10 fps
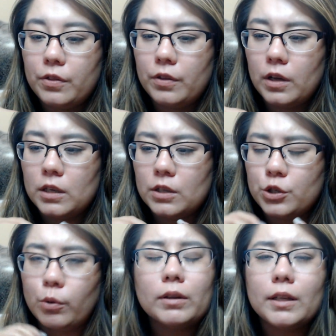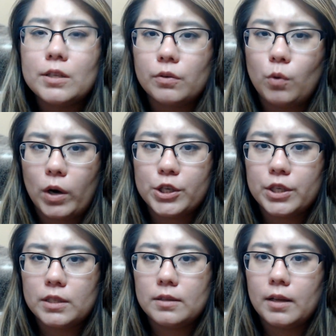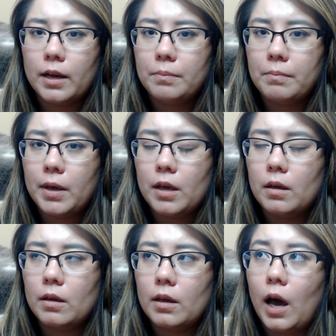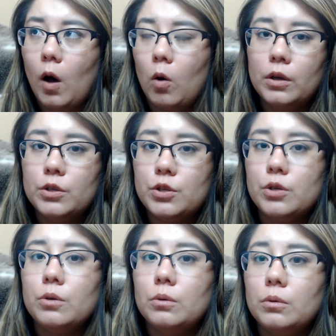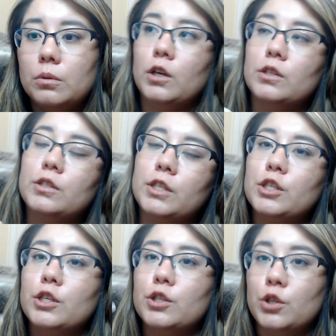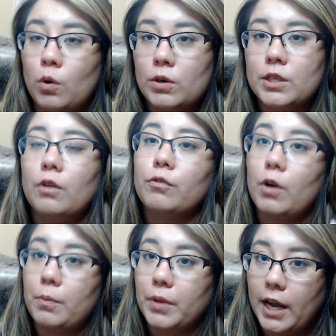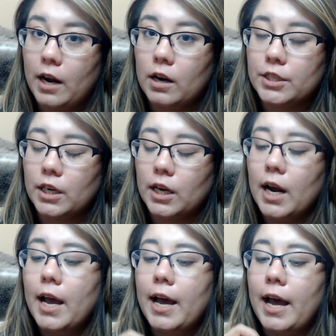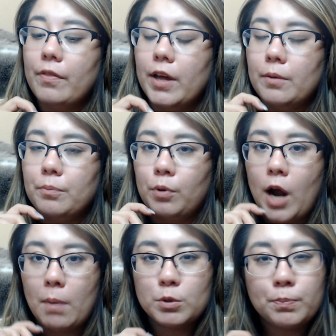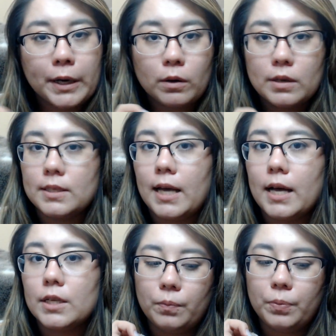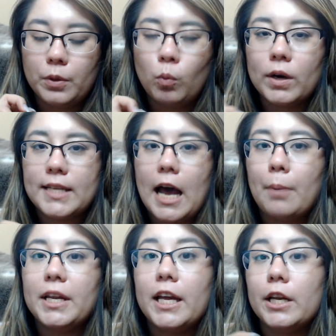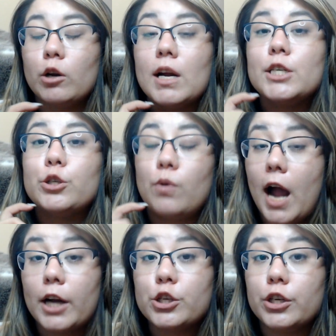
a short list of questions that may help to distance yourself from the character and then perhaps better assess what is happening in your interaction